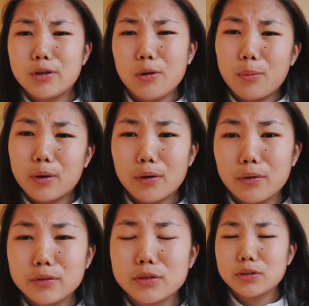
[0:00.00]
two
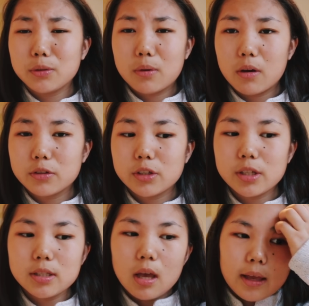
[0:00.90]
worlds or two cultures.